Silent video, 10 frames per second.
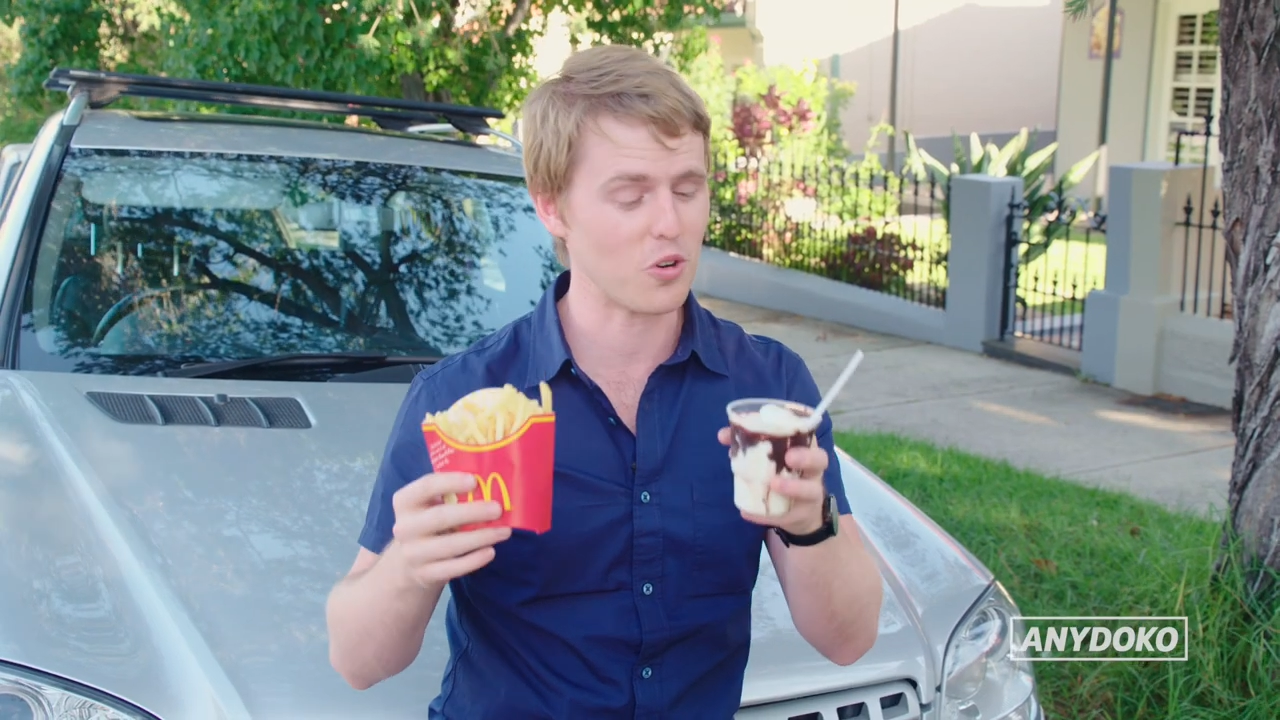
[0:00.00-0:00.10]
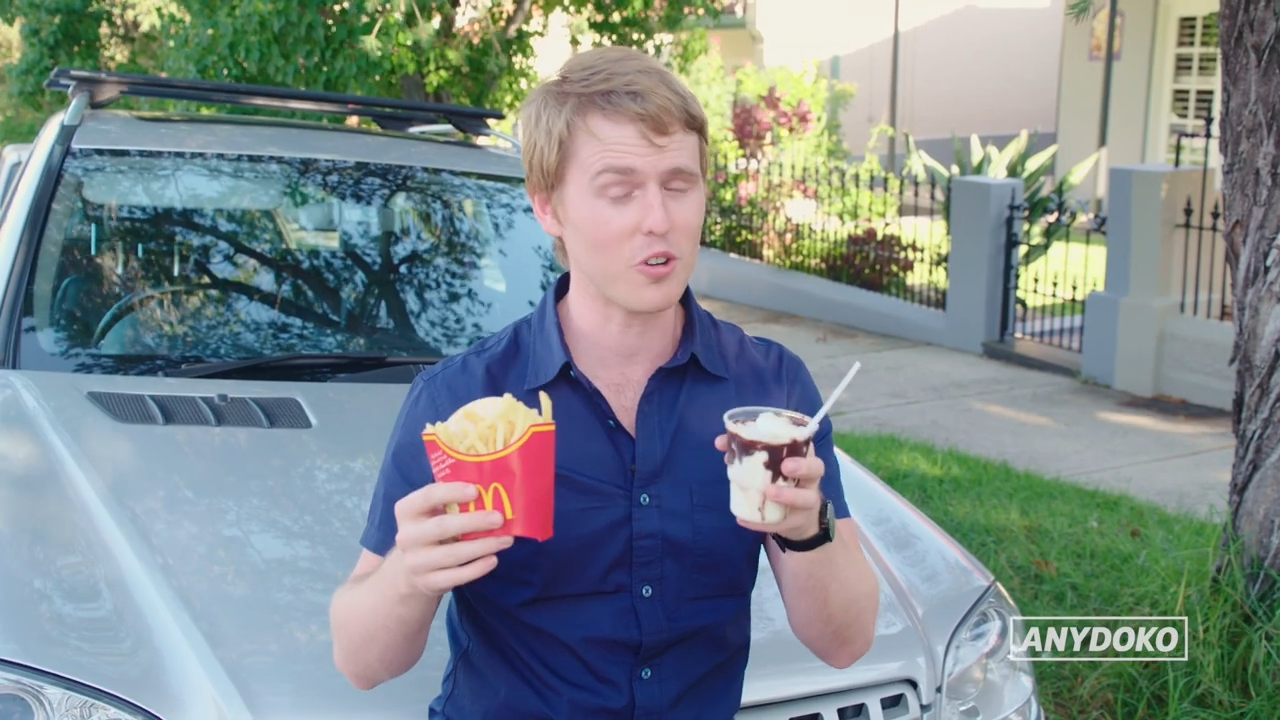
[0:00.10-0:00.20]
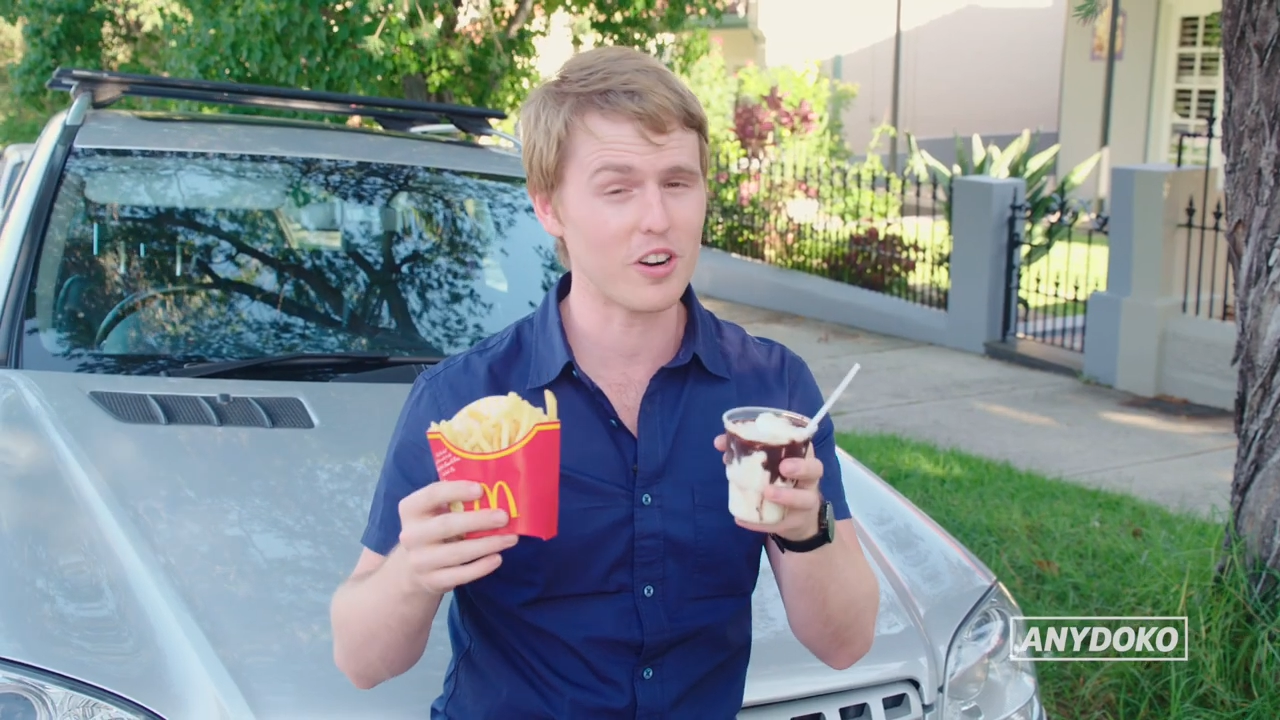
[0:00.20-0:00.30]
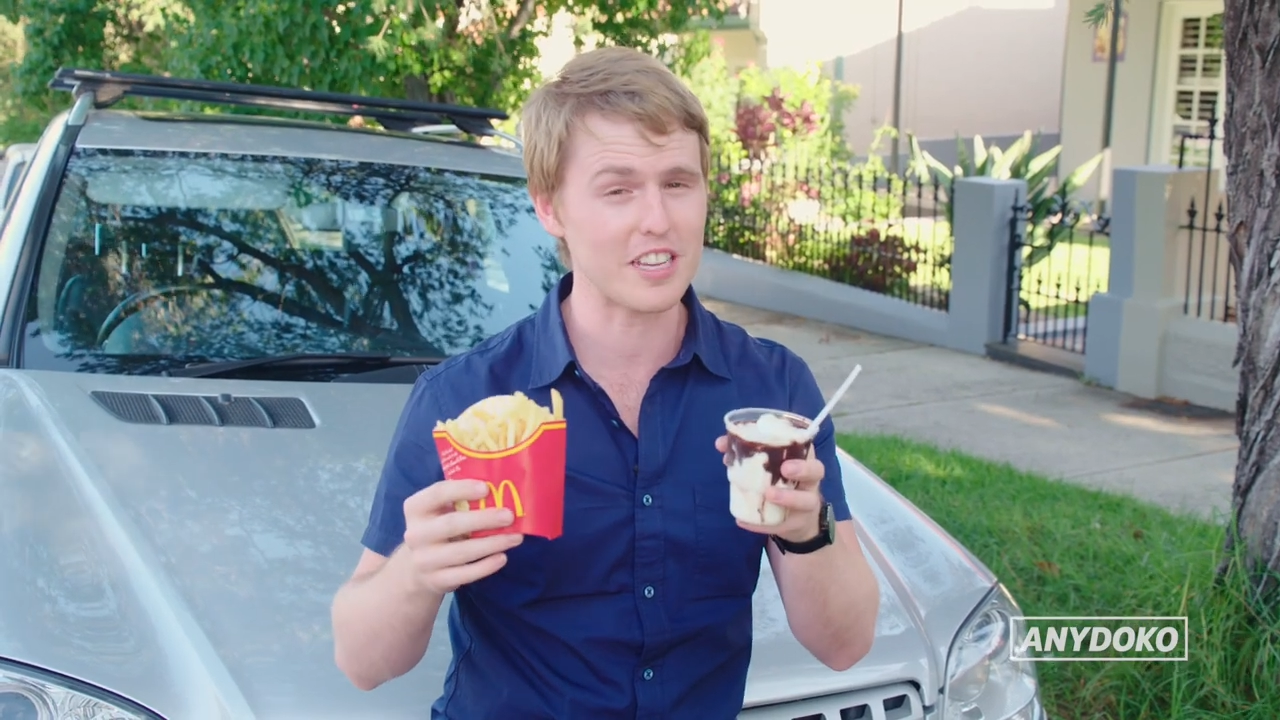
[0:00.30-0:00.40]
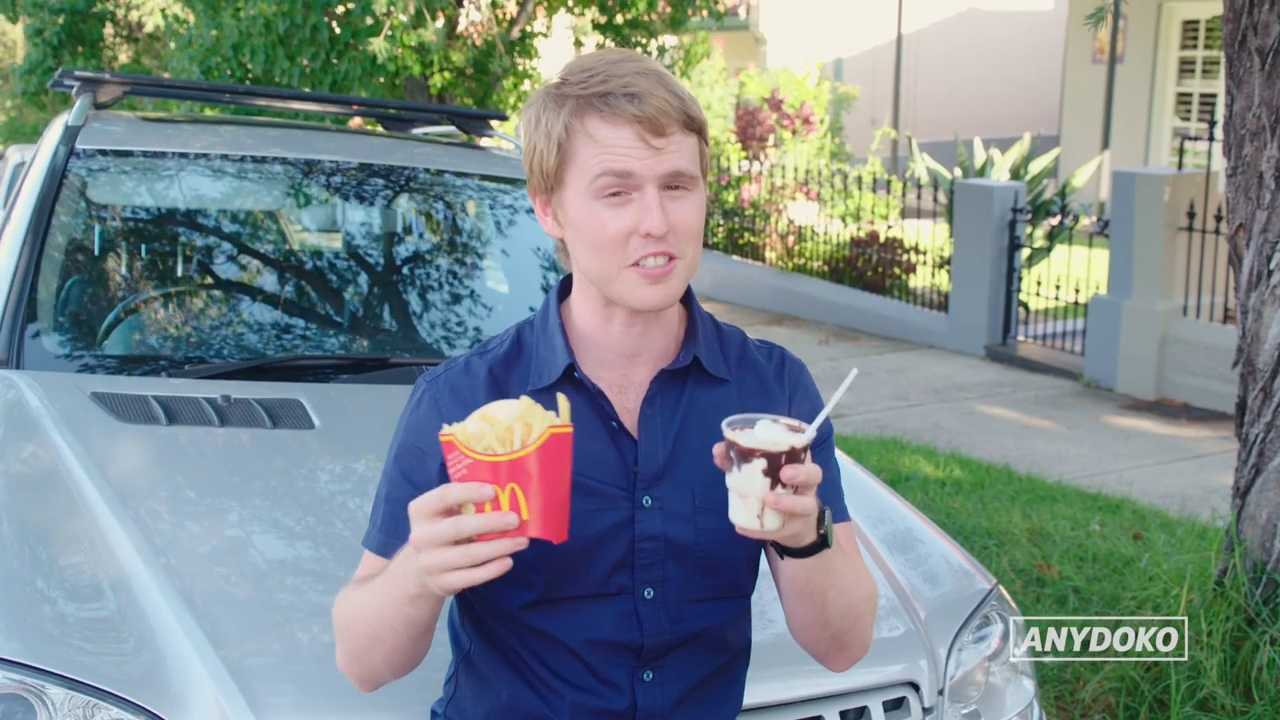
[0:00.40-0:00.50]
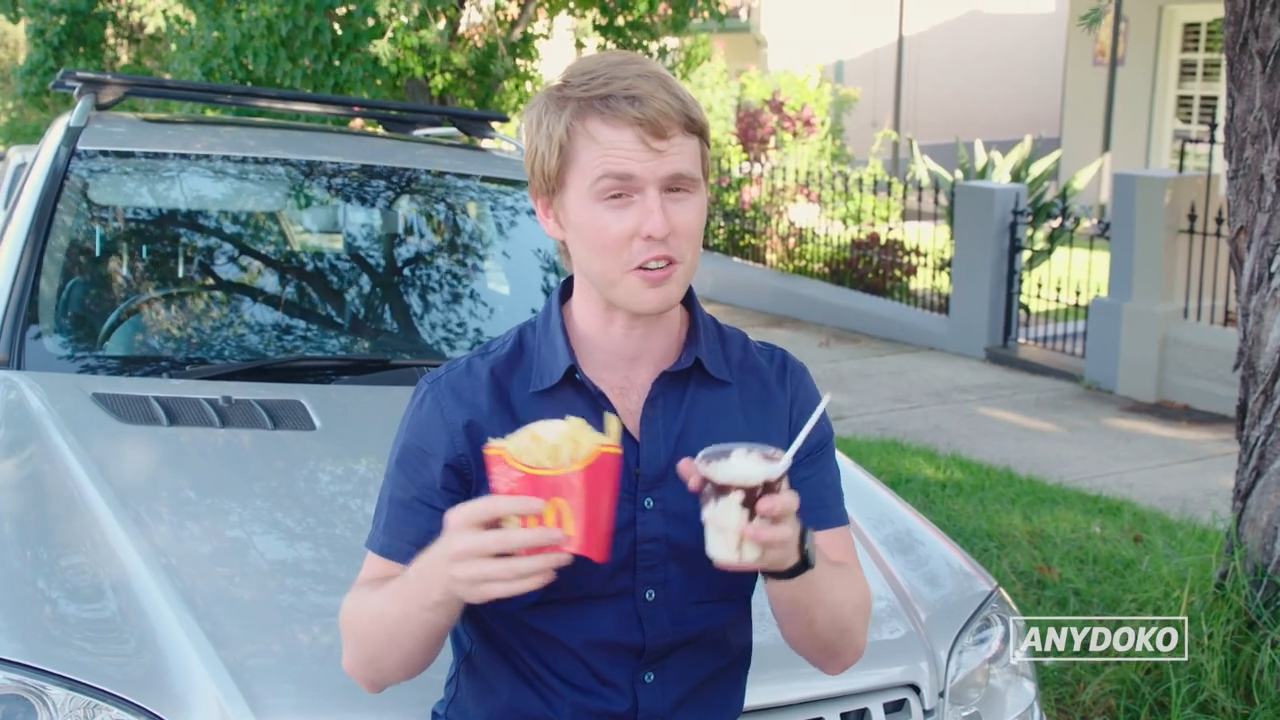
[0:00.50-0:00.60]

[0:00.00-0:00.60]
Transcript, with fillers: or ice